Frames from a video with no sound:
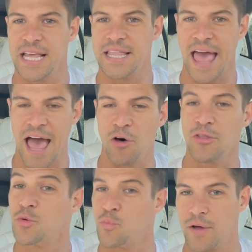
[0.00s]
in the
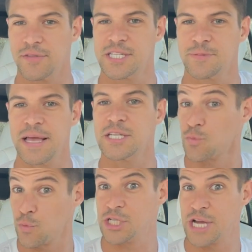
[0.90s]
health and wellness space
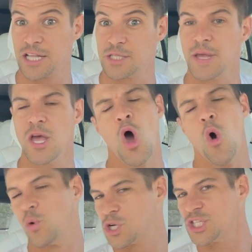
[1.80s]
reach out to me,
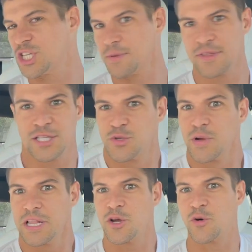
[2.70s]
which is something that's
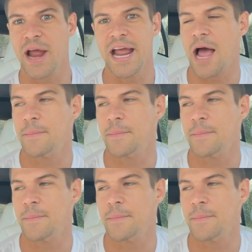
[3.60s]
really great.